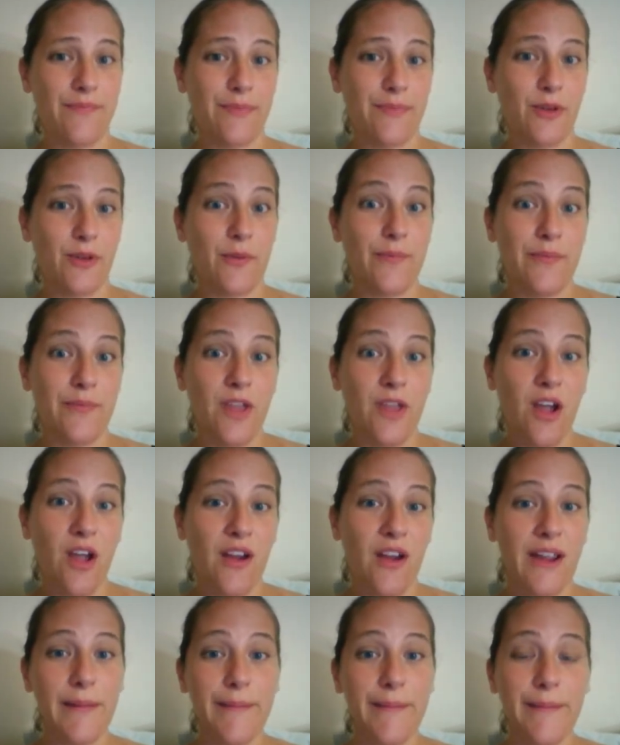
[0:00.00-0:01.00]
So, all
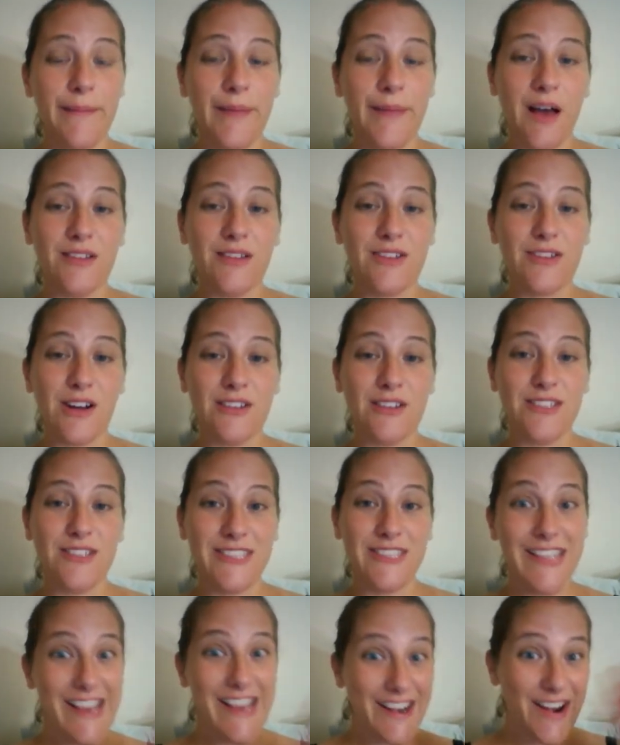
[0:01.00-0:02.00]
right, I'll talk to
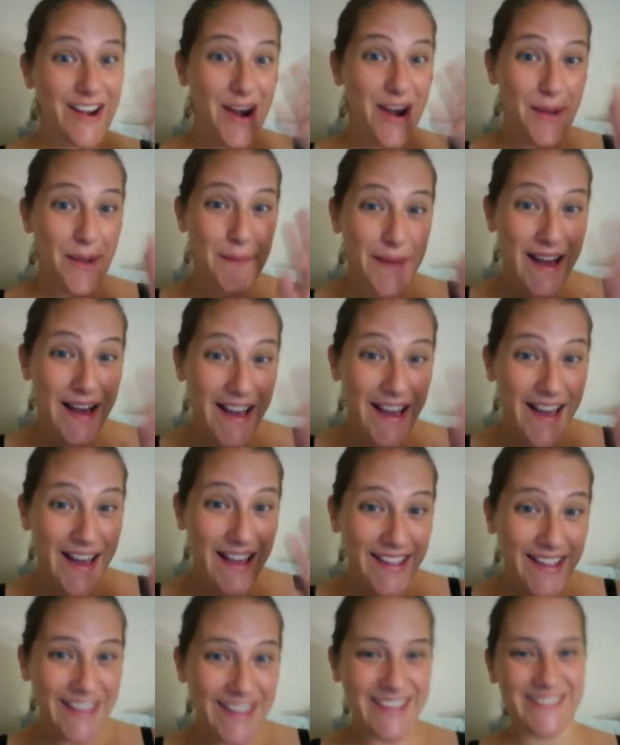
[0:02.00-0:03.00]
you later.
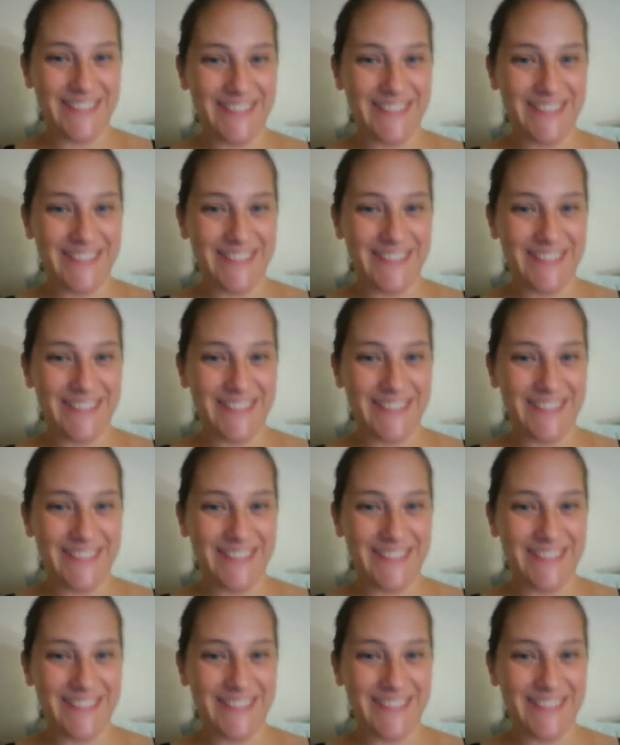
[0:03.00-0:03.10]
Bye.